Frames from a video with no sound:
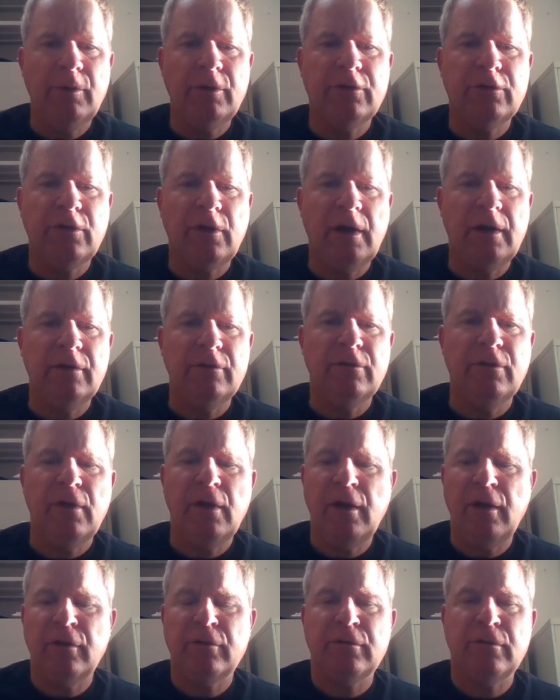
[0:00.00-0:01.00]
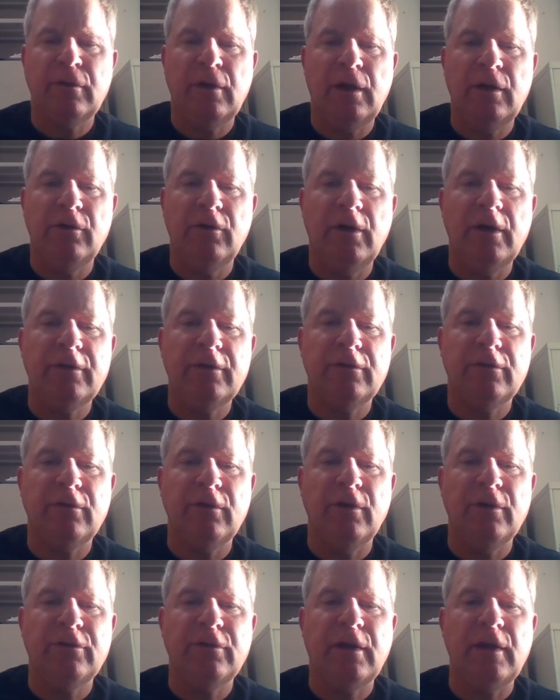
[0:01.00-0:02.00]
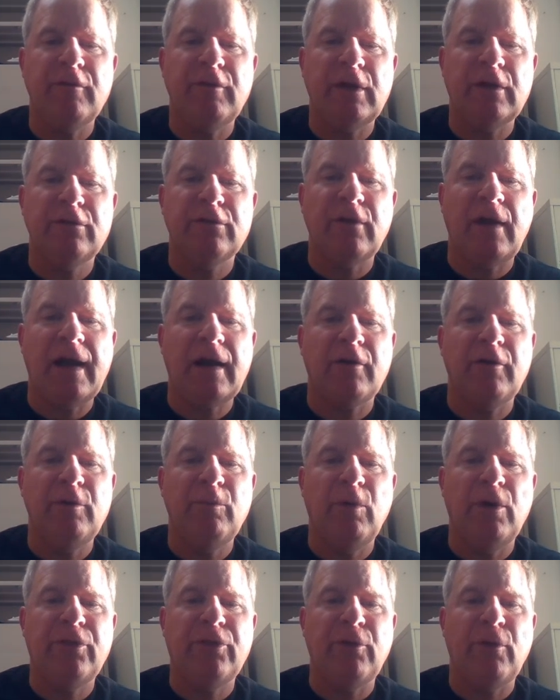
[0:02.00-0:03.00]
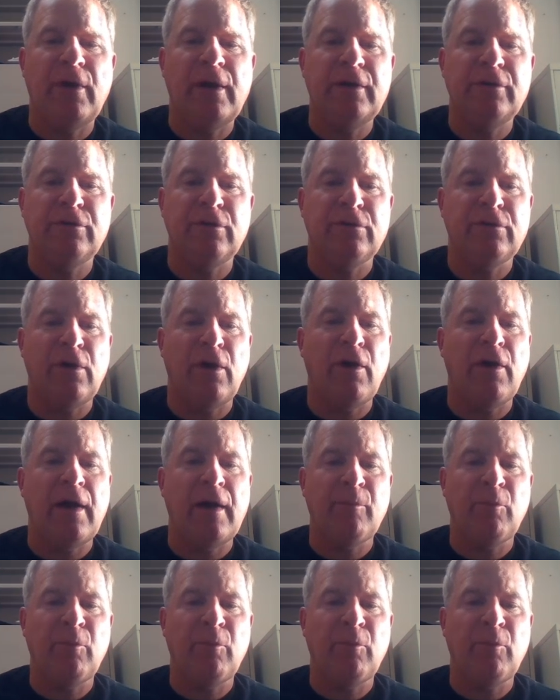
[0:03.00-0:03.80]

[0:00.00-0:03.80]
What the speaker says: I would change this and let's give exactly what their ages are.